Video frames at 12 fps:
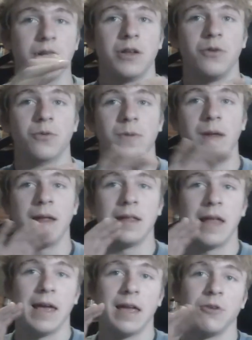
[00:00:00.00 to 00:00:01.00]
you
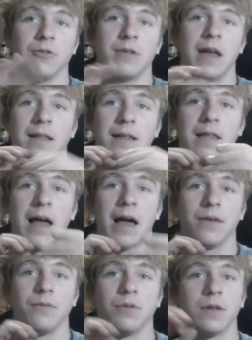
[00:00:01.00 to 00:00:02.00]
intake in your daily
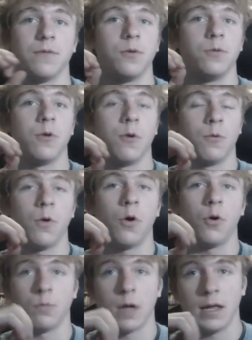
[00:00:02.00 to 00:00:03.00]
lives if you don't
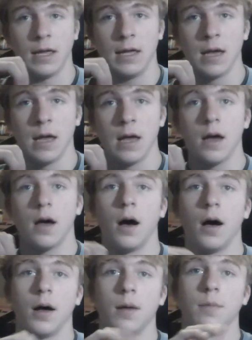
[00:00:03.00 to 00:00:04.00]
already.
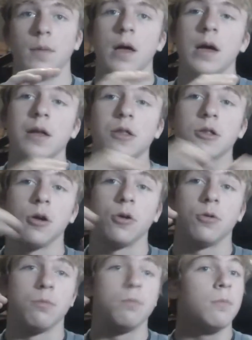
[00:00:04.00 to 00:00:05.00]

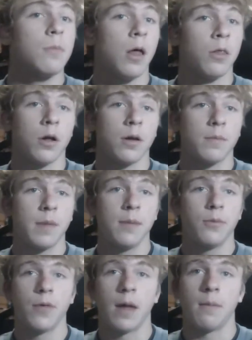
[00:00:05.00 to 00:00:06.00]
So, a lot of
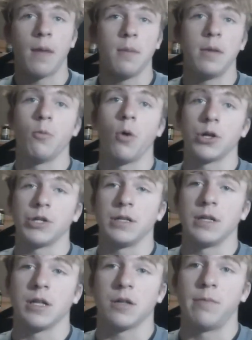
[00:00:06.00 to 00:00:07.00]
people that might be
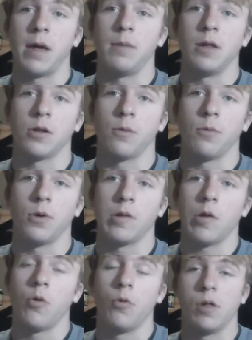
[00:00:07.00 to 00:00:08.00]
watching this may be
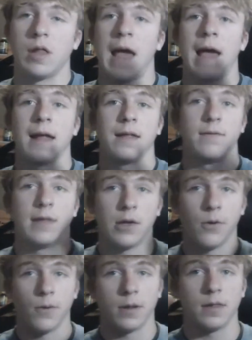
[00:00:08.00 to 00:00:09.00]
someone who is actively
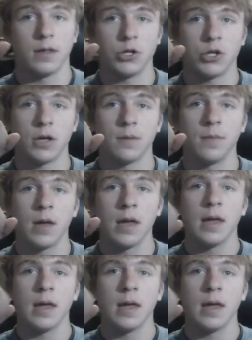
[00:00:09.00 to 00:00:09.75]
going to the gym,